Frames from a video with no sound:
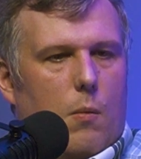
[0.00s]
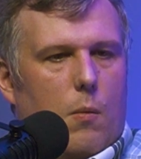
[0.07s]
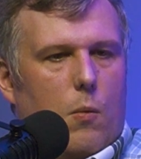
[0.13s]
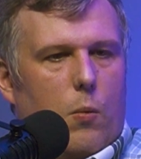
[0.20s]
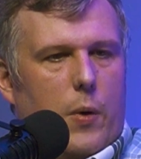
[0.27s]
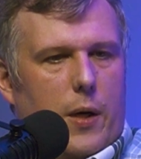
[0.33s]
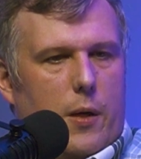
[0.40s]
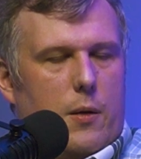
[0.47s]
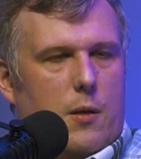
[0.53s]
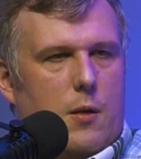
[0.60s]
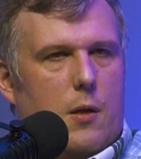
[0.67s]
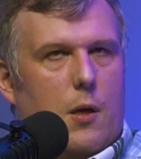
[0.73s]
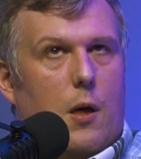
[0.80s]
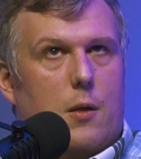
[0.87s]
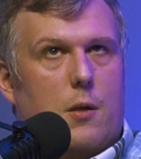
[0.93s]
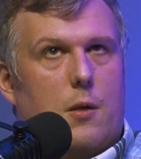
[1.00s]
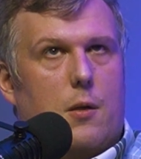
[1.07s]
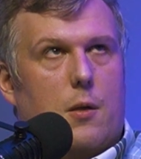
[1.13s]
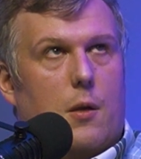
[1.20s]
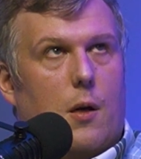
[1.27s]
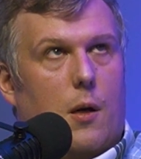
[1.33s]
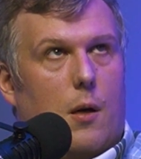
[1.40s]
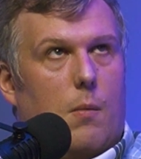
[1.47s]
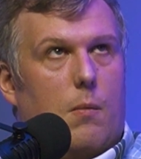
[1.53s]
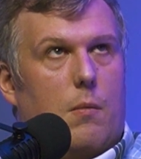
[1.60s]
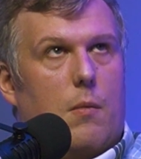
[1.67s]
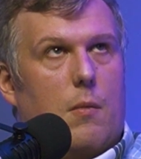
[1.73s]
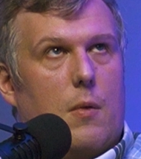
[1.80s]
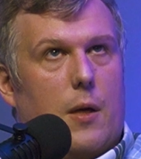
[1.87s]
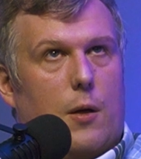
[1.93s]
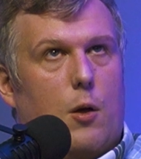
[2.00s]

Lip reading: We had discussed that